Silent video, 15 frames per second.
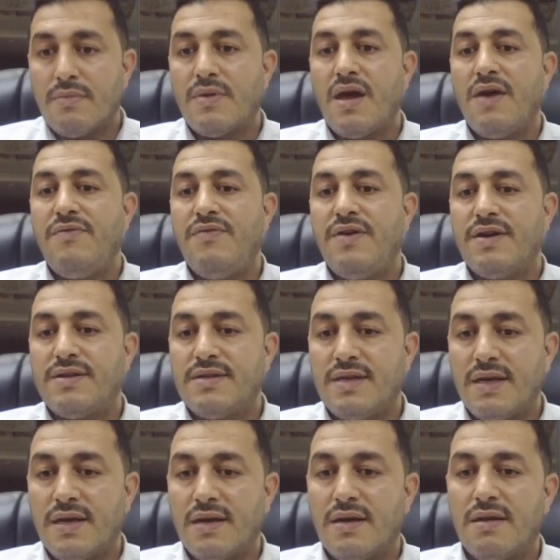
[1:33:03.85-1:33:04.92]

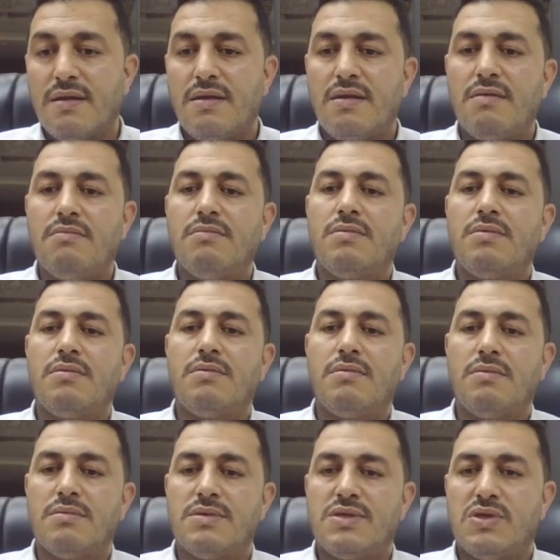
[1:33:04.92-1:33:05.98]
diverting
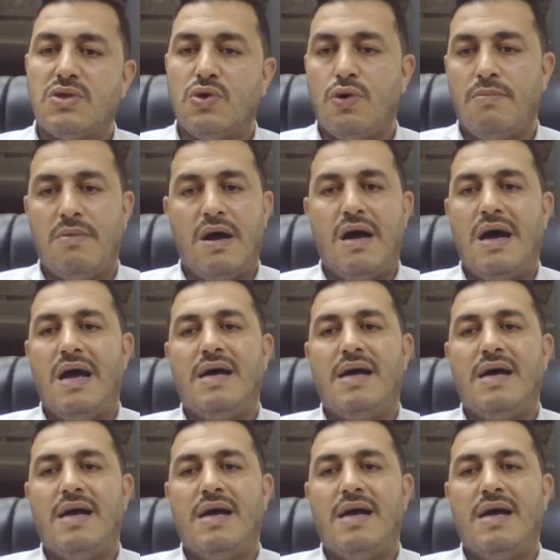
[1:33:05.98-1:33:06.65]
stoma